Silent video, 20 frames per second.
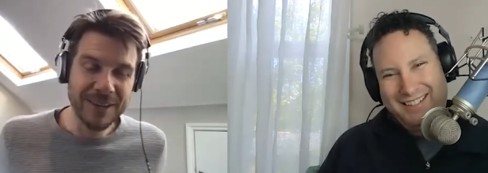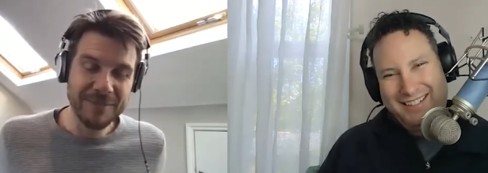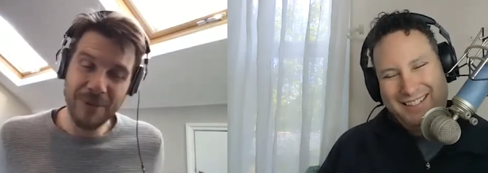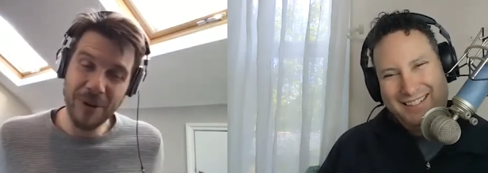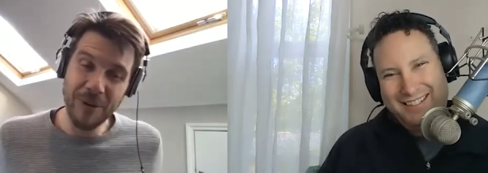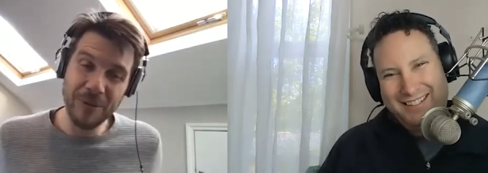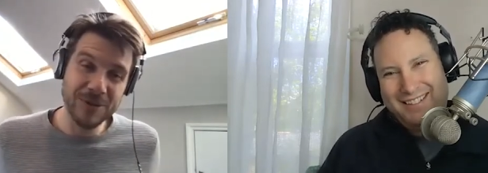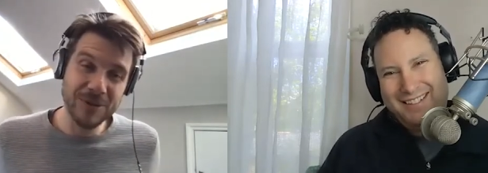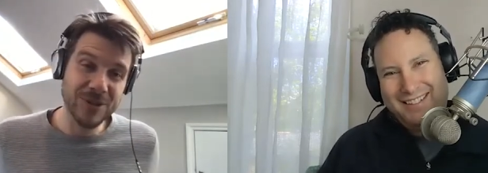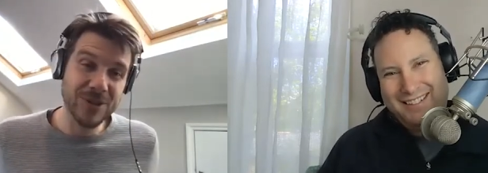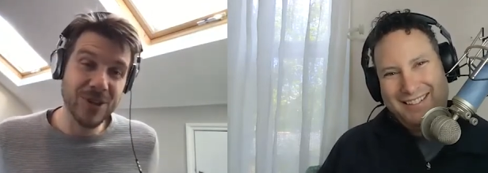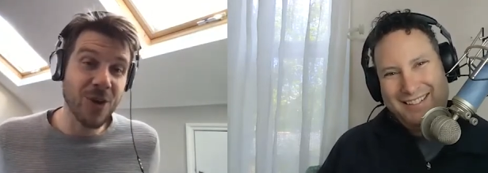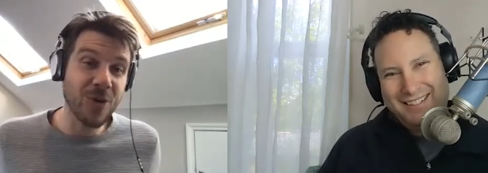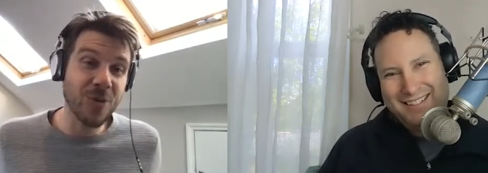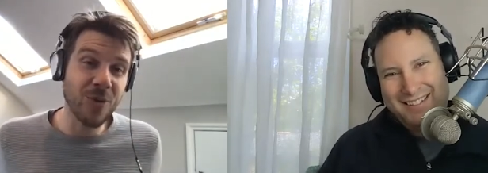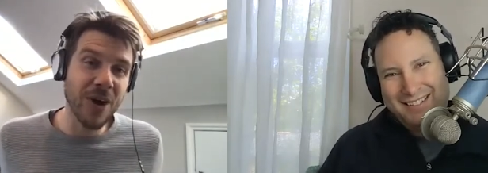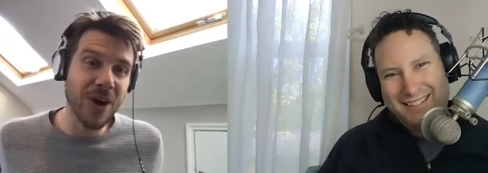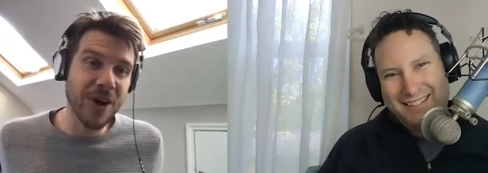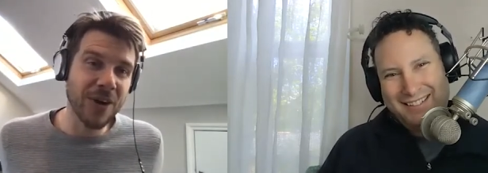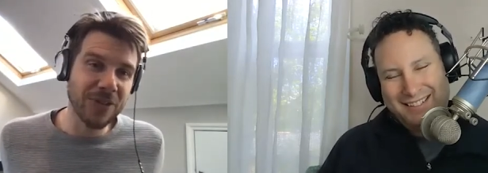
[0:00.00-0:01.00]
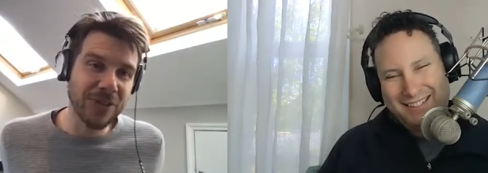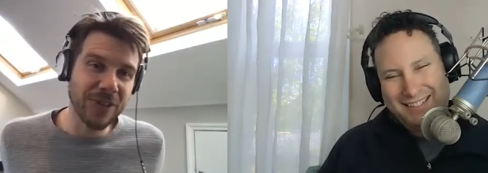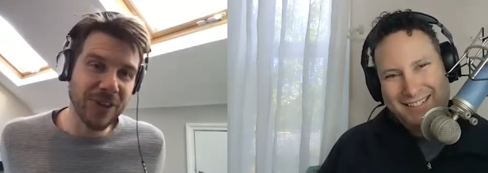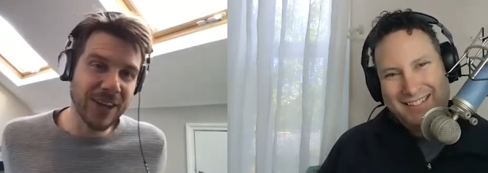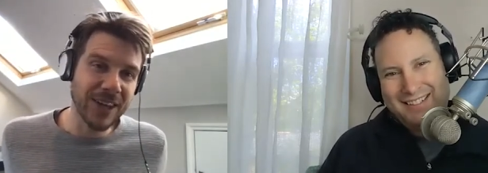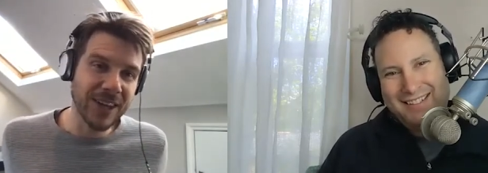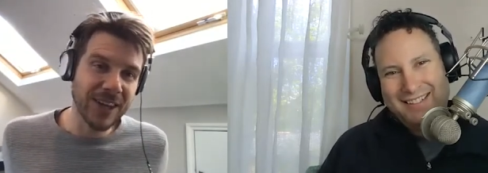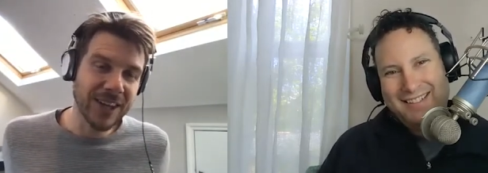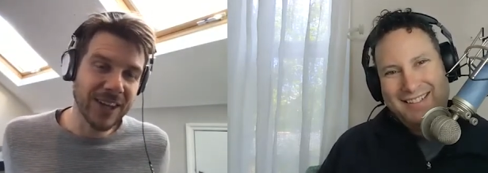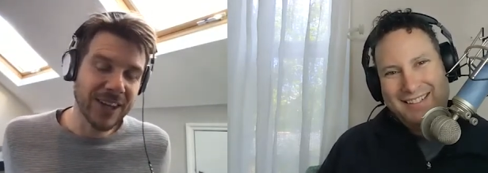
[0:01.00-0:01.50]
Speaker 1: but was so worth
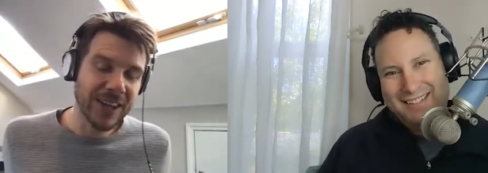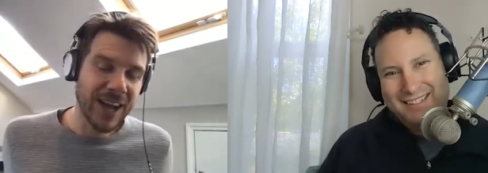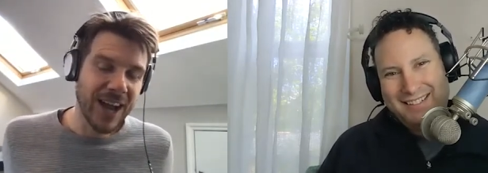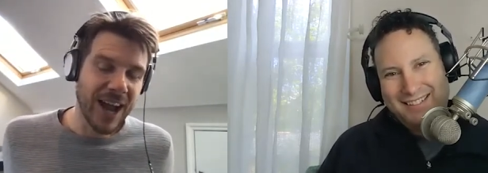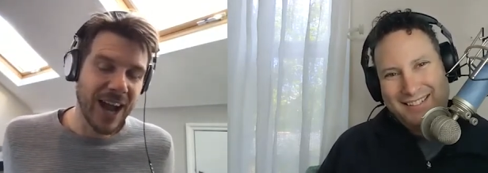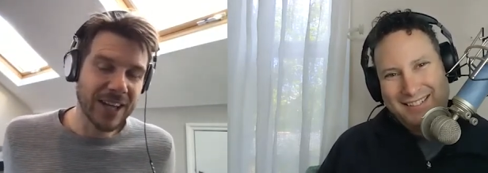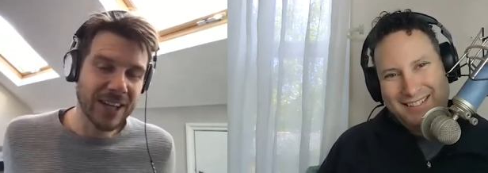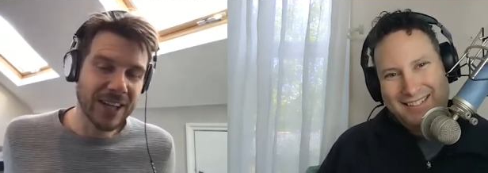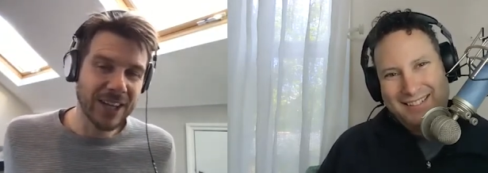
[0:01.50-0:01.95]
it. And, you